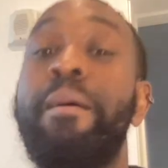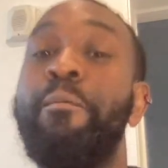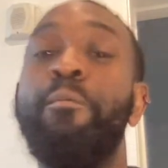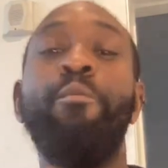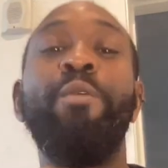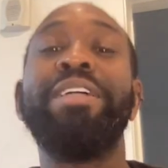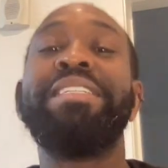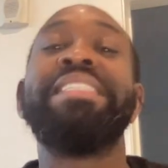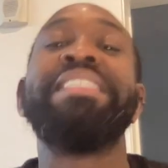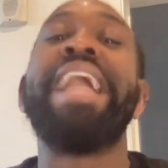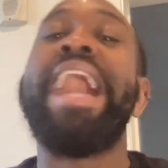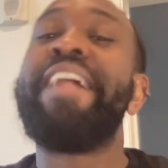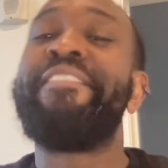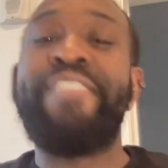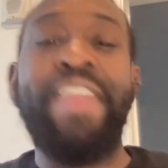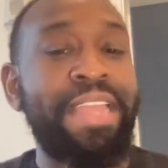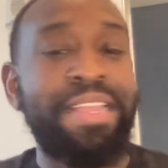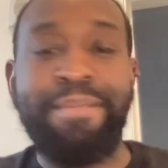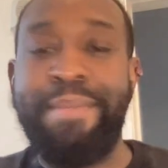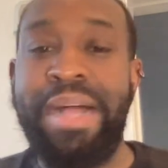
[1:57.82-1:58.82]
Was not
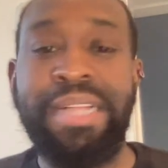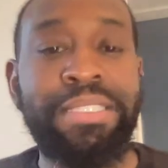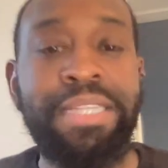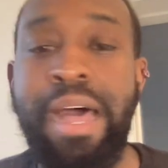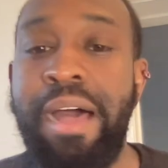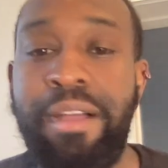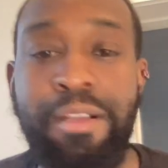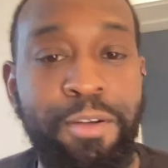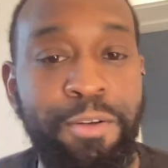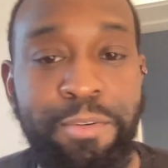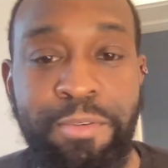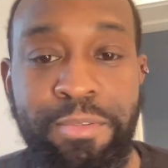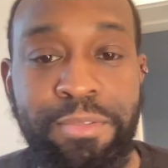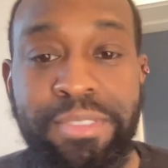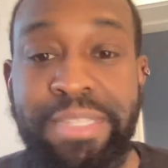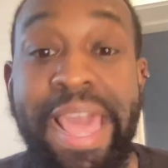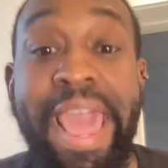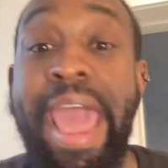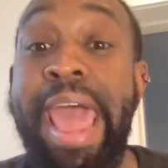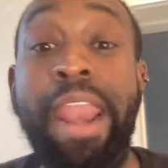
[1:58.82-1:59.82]
thinking about
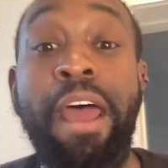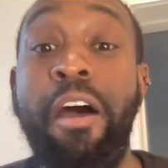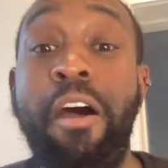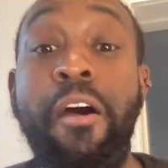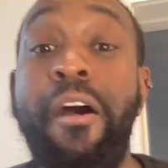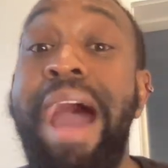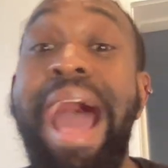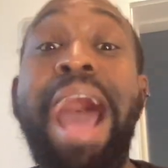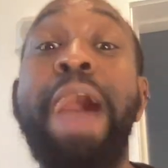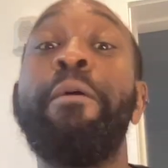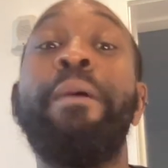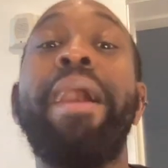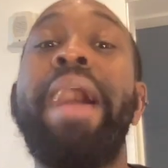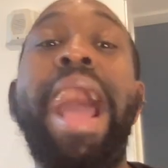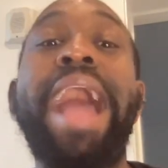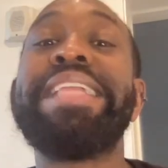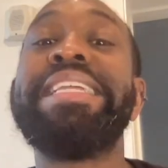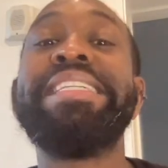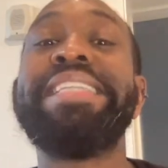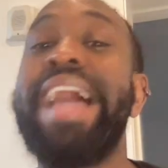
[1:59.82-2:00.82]
tacos at all.
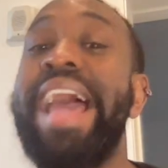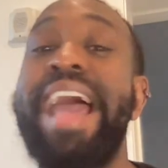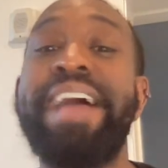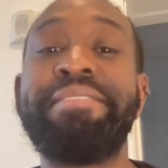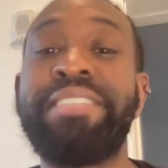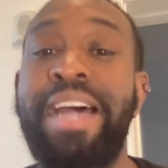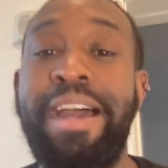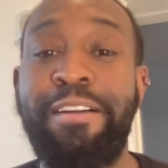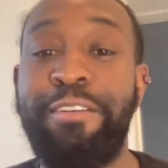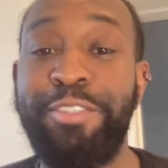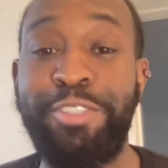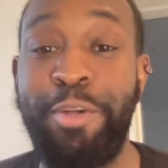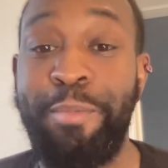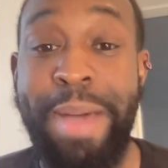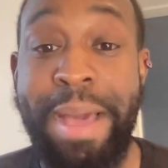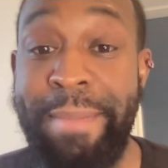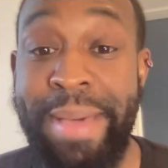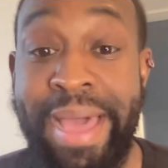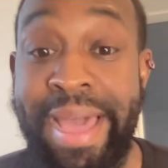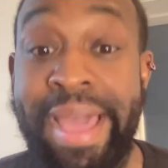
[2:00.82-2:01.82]
I did not have tacos on
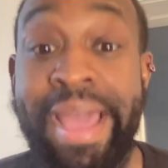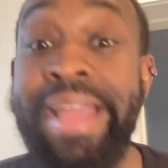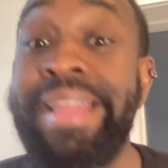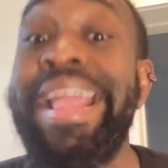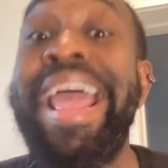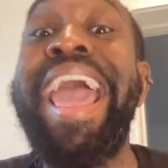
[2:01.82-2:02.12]
my mind